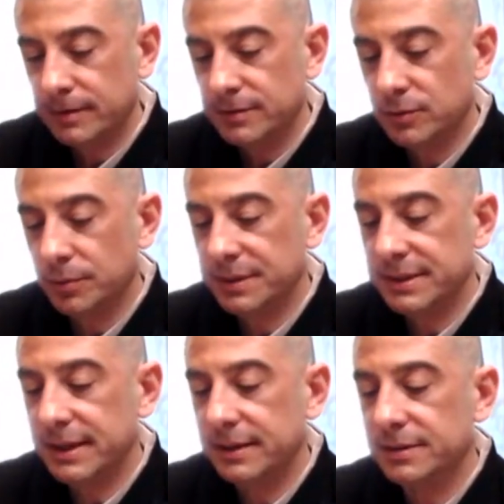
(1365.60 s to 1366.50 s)
So when we
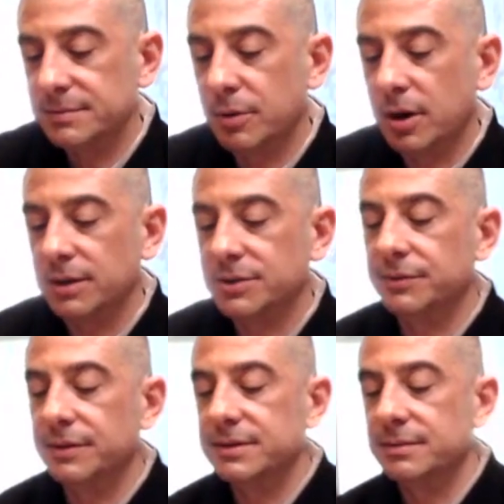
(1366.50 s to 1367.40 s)
take this posture,
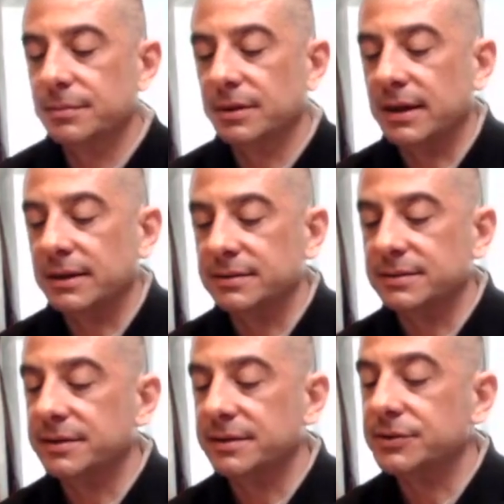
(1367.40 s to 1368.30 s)
it symbolizes
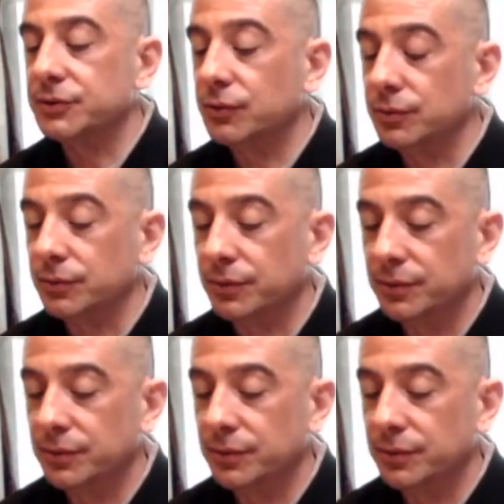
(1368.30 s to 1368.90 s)
this truth.